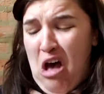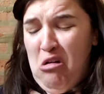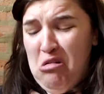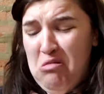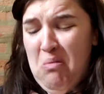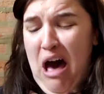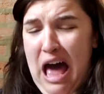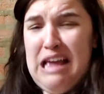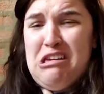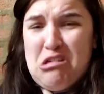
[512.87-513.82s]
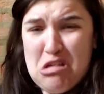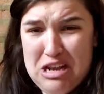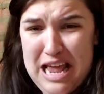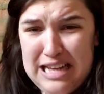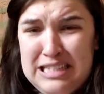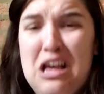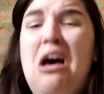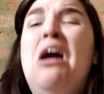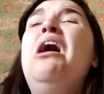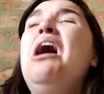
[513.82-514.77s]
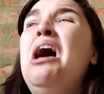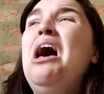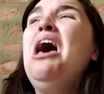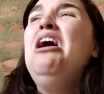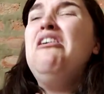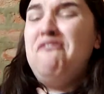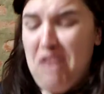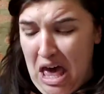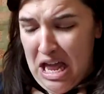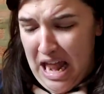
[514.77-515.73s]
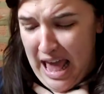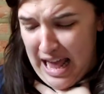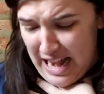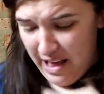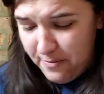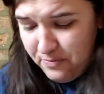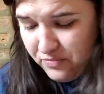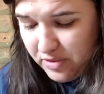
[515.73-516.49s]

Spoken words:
Oh my goodness! Vernon!"